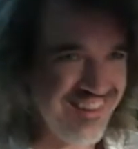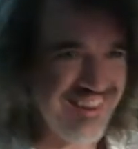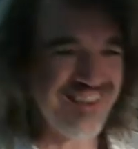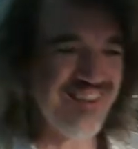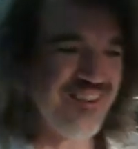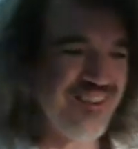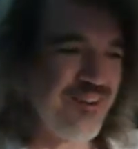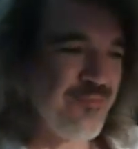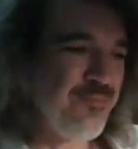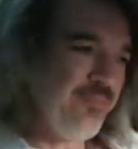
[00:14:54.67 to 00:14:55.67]
and
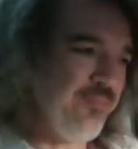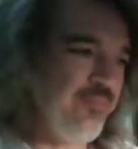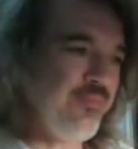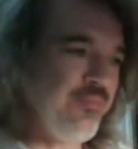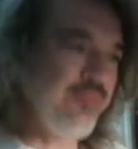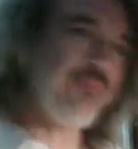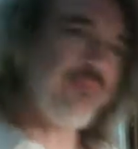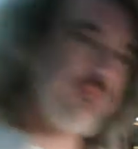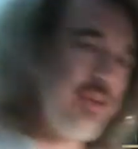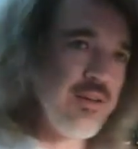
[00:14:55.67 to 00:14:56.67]

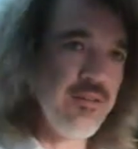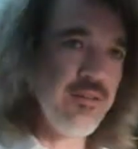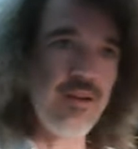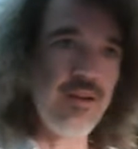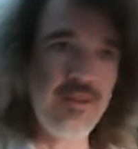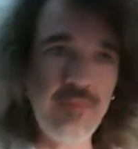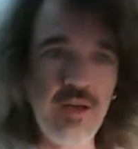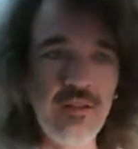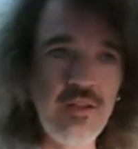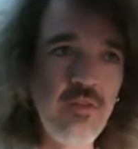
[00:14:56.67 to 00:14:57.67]
and I
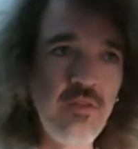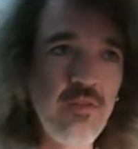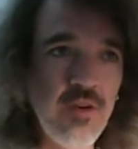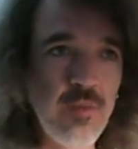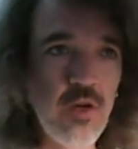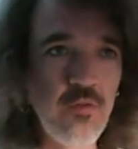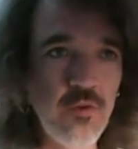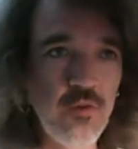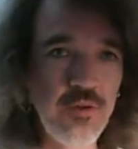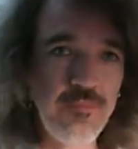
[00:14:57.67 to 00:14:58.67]
thank you very much for it.